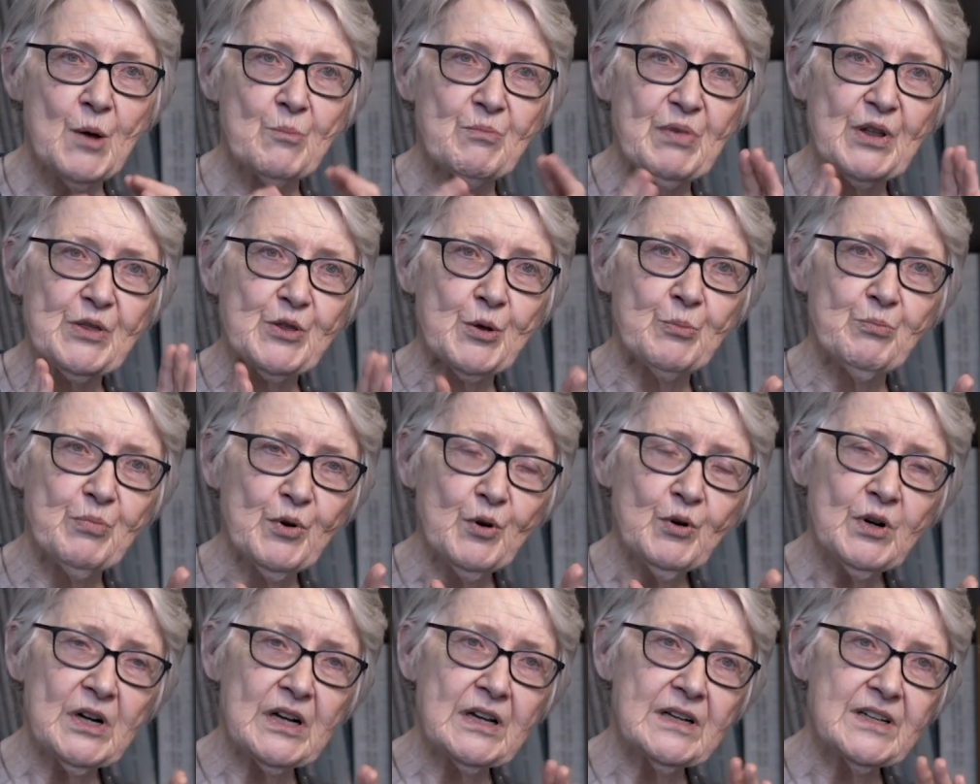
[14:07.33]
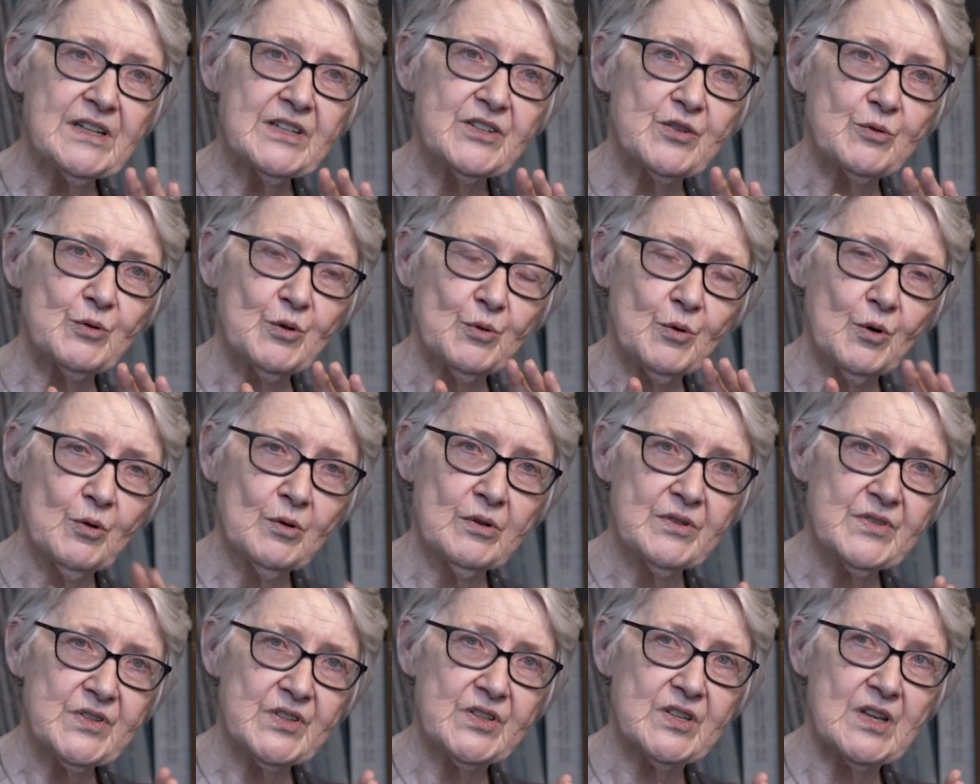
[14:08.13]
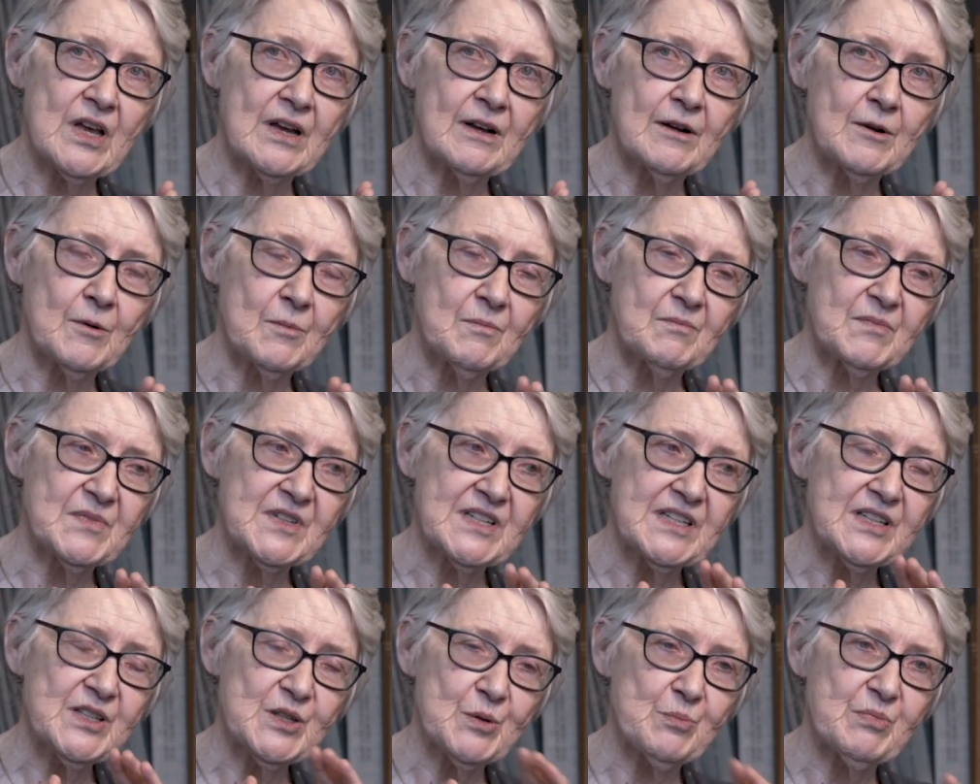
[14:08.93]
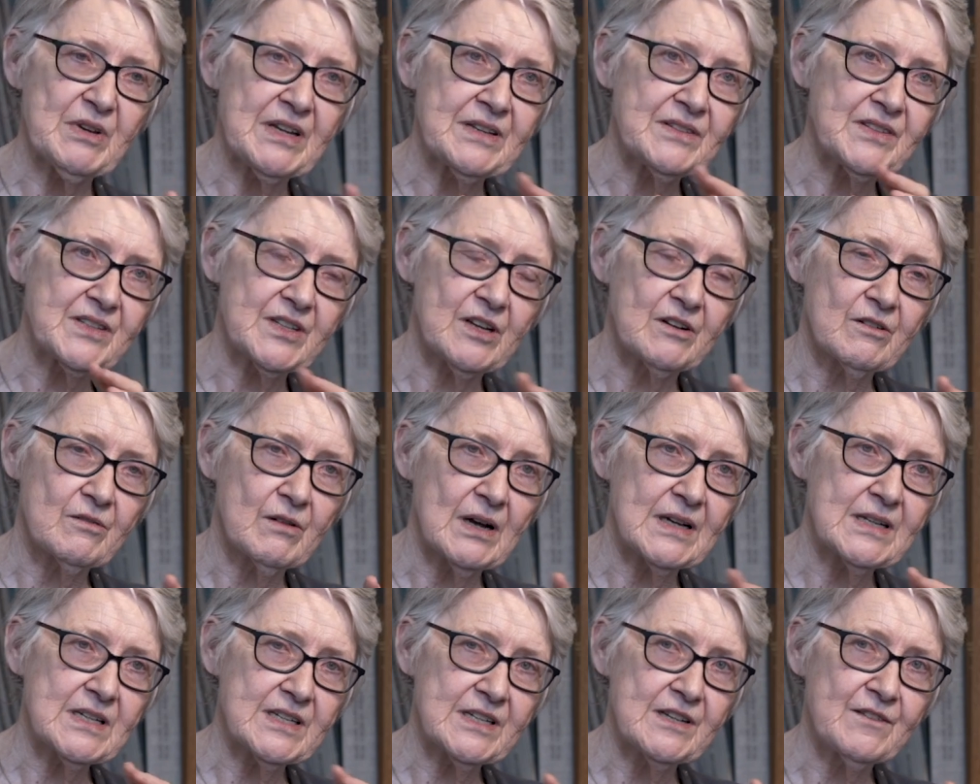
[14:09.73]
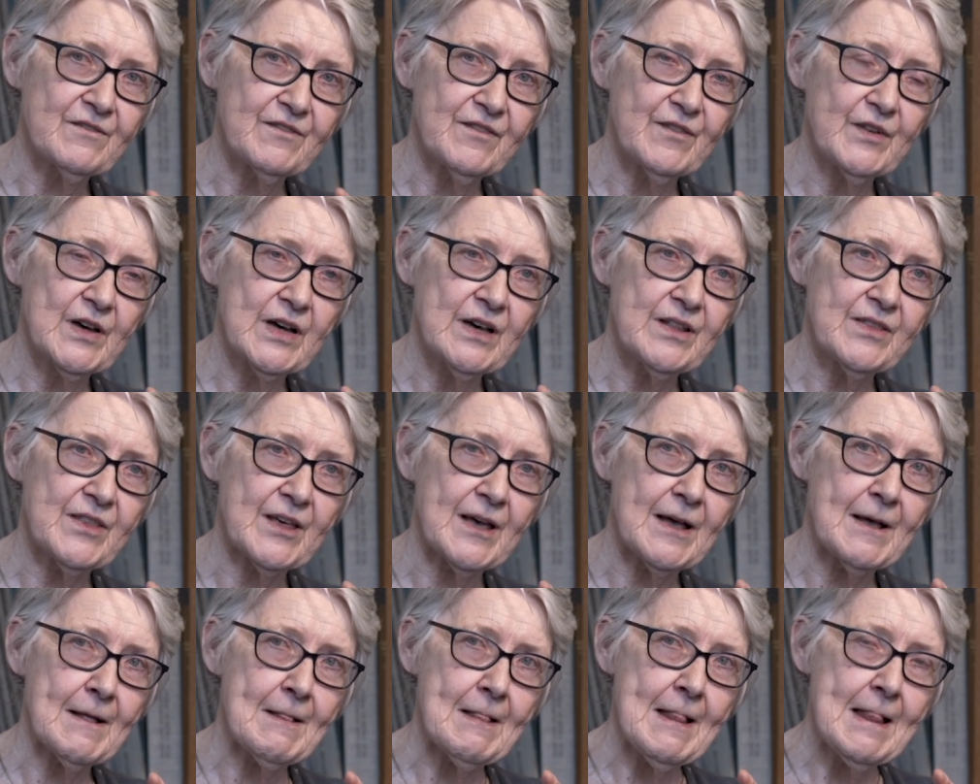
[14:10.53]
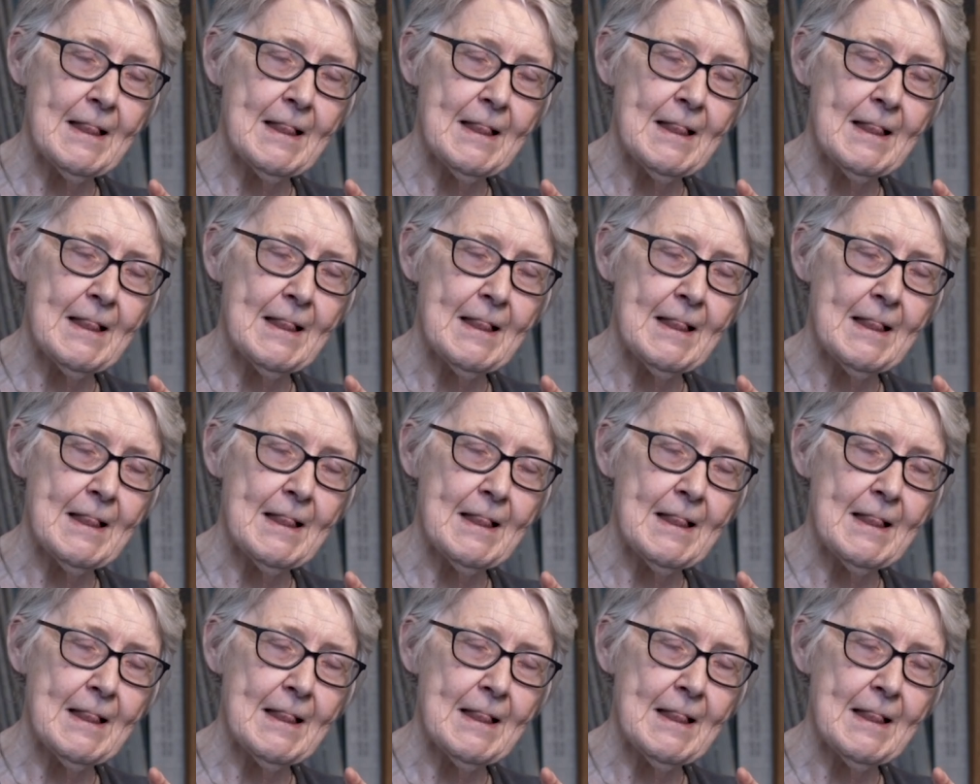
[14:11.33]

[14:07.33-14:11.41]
but the booklet also disciplines her writing further.